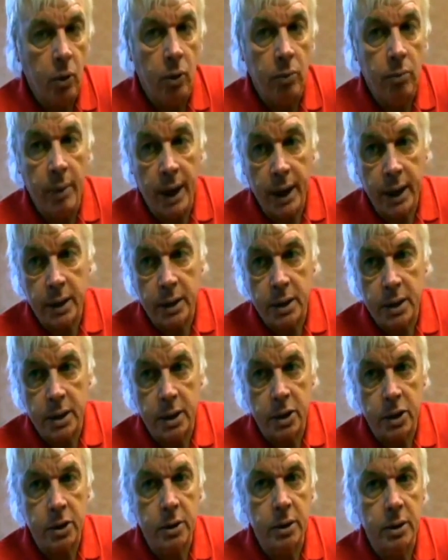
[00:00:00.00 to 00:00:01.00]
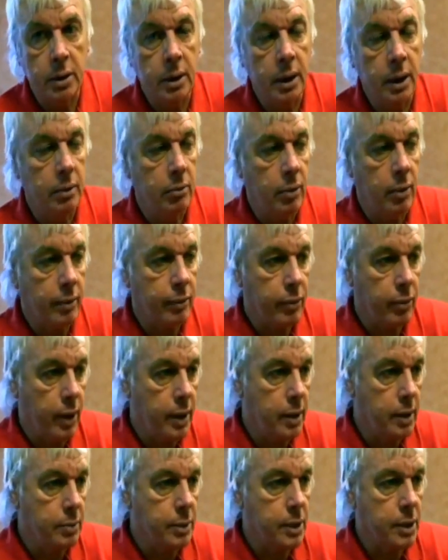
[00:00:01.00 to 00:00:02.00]
or make a decision in
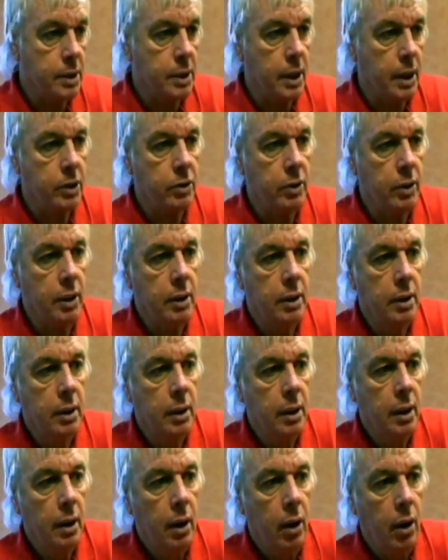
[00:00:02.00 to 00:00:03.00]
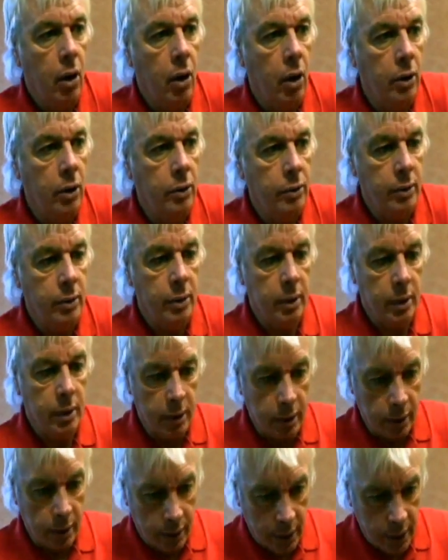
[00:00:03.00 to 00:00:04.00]
referendums, etc., on
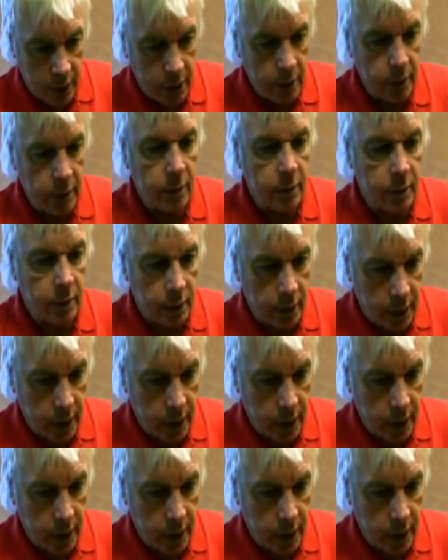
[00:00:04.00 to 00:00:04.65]
the